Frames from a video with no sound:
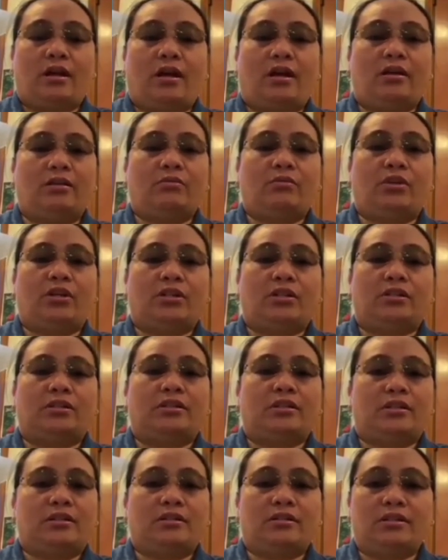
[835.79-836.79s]
I want
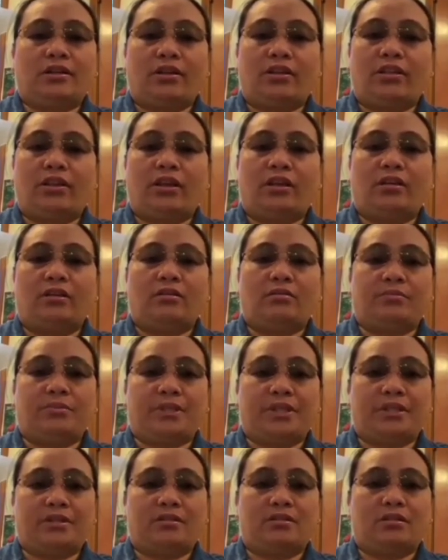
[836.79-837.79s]
nothing
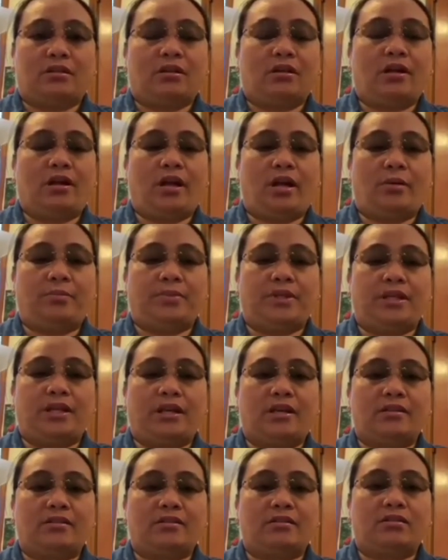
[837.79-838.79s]
but
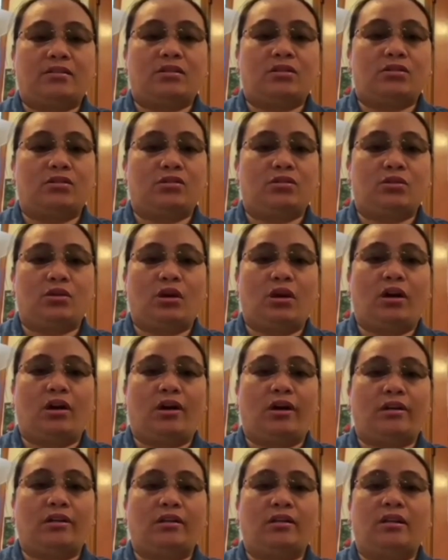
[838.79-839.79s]
happiness,
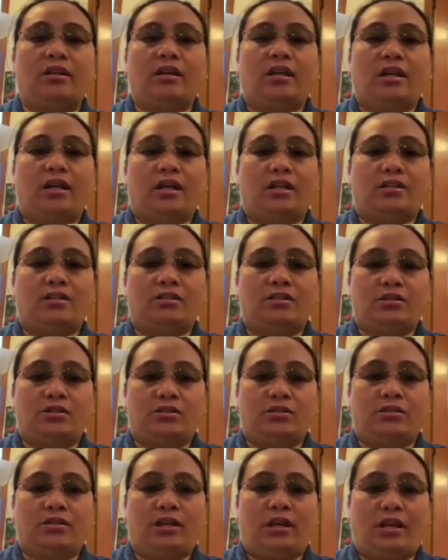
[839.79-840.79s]
joy, and
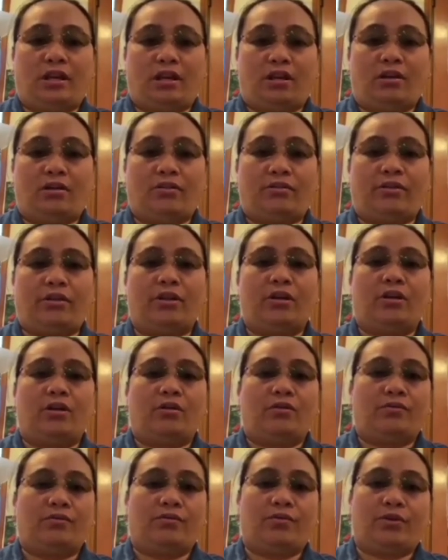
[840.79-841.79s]
good health
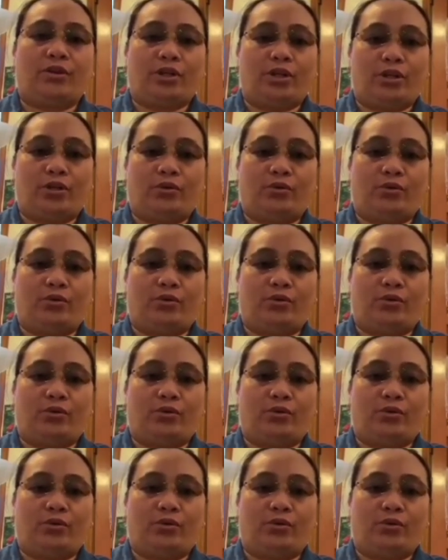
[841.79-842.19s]
for